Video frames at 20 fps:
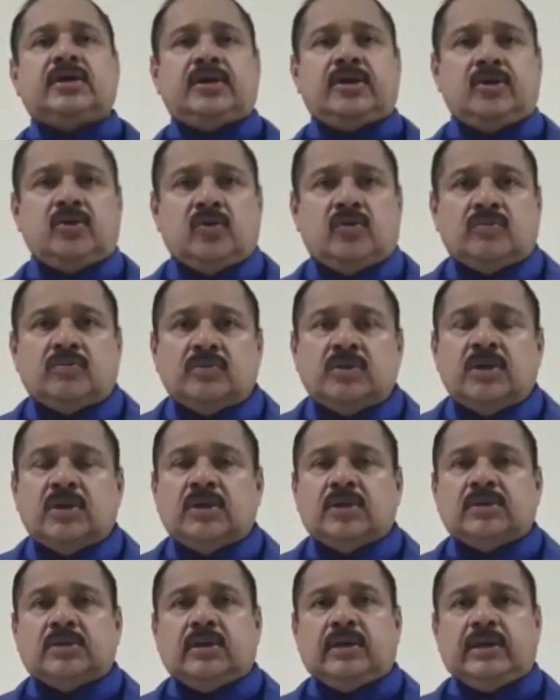
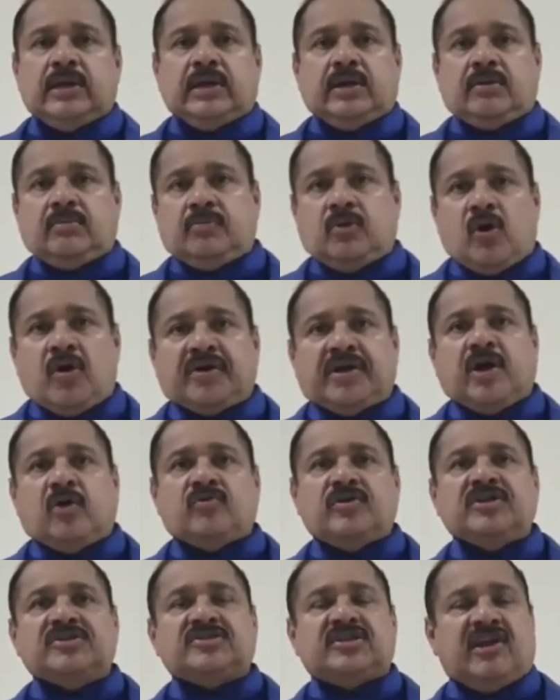
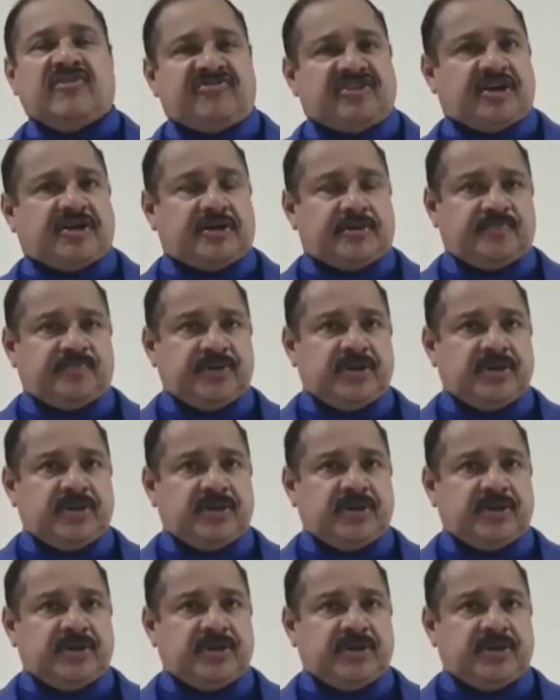lockdown is lifted.